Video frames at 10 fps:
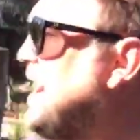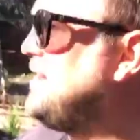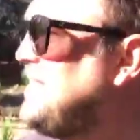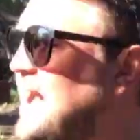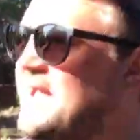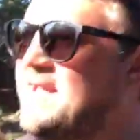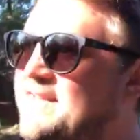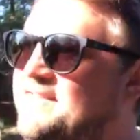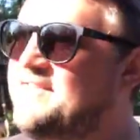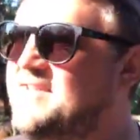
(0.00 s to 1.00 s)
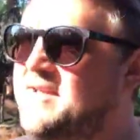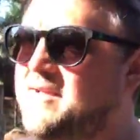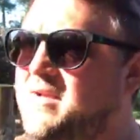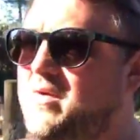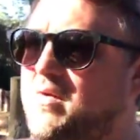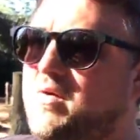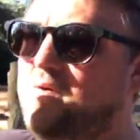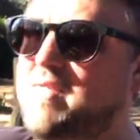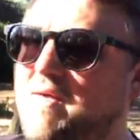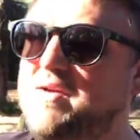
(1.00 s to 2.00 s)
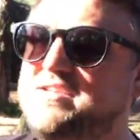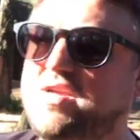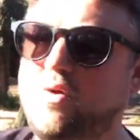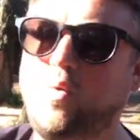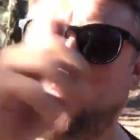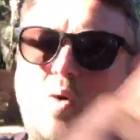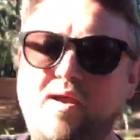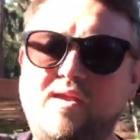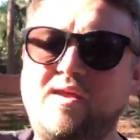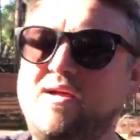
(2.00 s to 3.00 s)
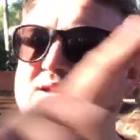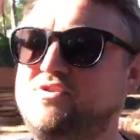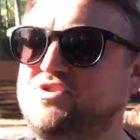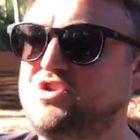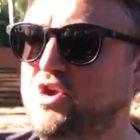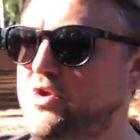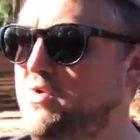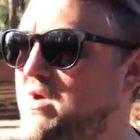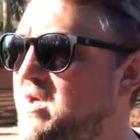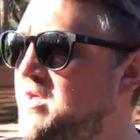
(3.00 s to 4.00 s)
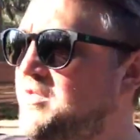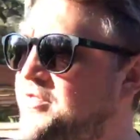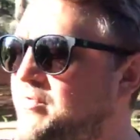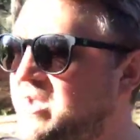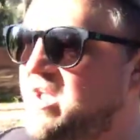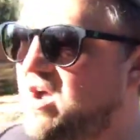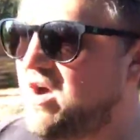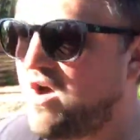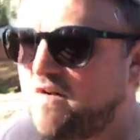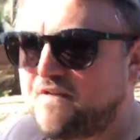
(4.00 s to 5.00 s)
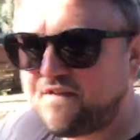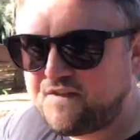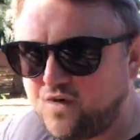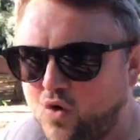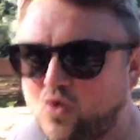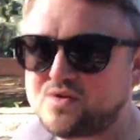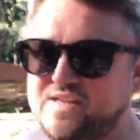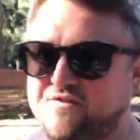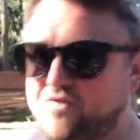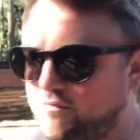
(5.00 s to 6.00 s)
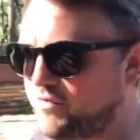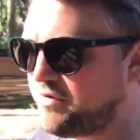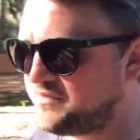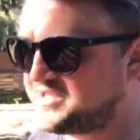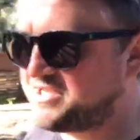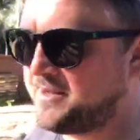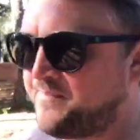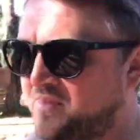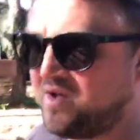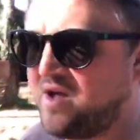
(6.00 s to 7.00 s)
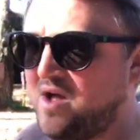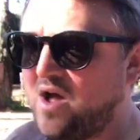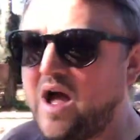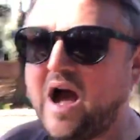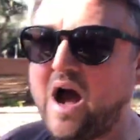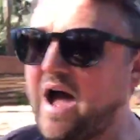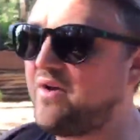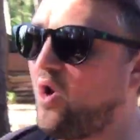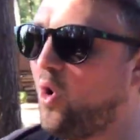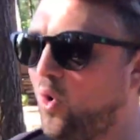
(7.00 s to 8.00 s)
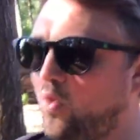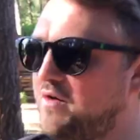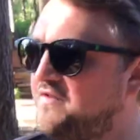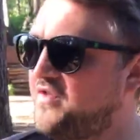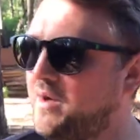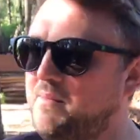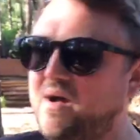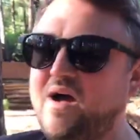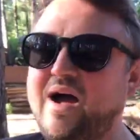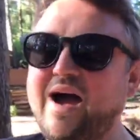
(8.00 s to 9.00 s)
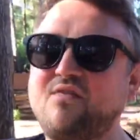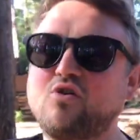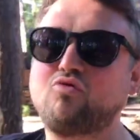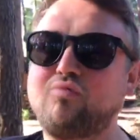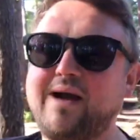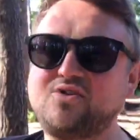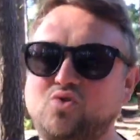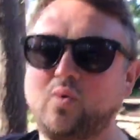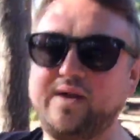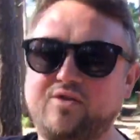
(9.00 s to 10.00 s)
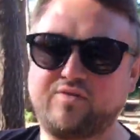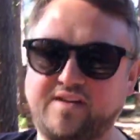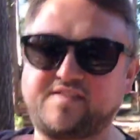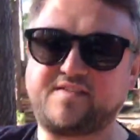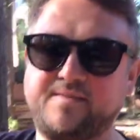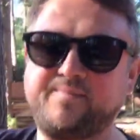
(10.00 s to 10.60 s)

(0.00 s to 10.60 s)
And that is, there is 1, 2, 3, 4 different routes. And all of them have a gradual increase.